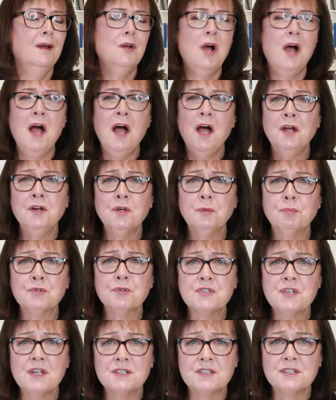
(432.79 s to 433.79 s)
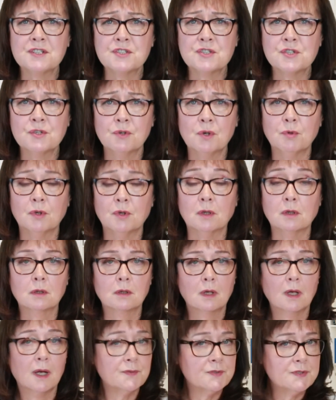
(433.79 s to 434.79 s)
100% it's doable.
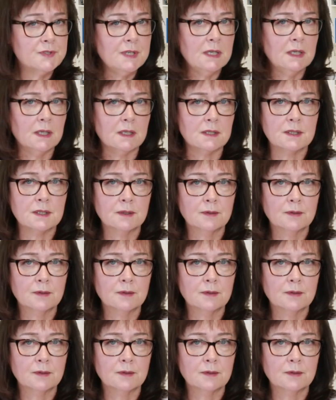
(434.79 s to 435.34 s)
I've seen it.